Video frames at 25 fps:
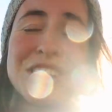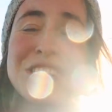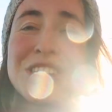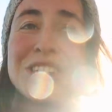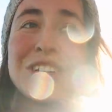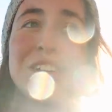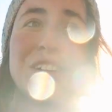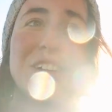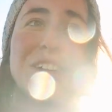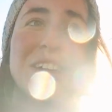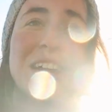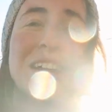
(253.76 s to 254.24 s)

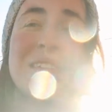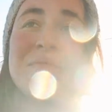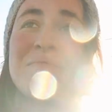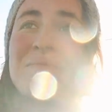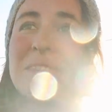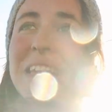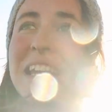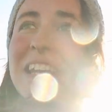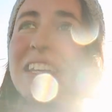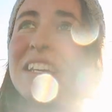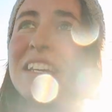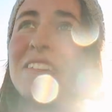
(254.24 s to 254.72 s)
So
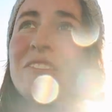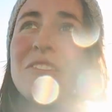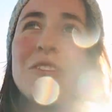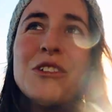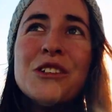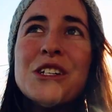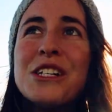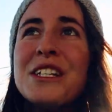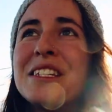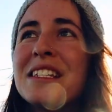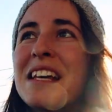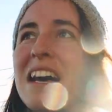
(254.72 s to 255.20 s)
it
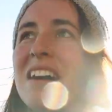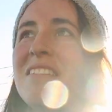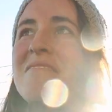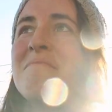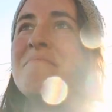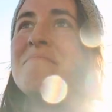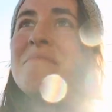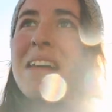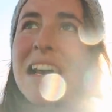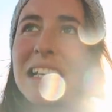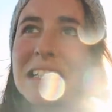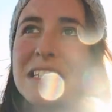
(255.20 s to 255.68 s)
was a
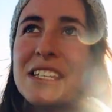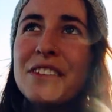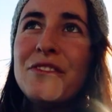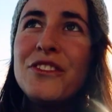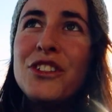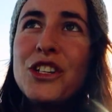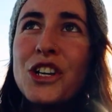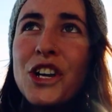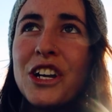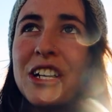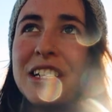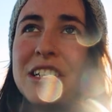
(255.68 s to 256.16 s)
massive
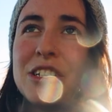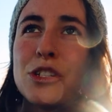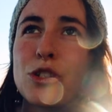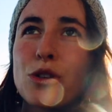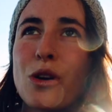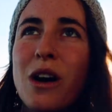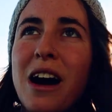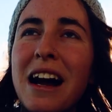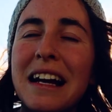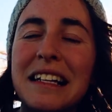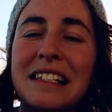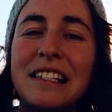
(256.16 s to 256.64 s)
journey
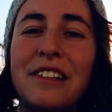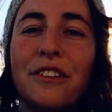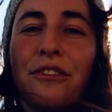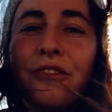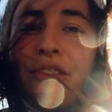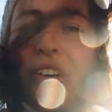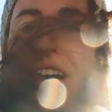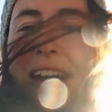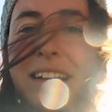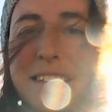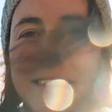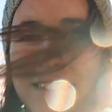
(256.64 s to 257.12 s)
trying to
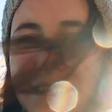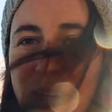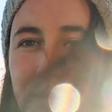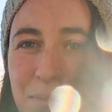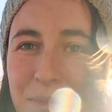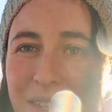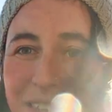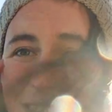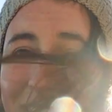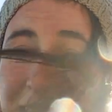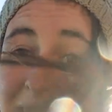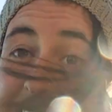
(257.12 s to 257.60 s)
find
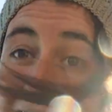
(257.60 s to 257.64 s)
something that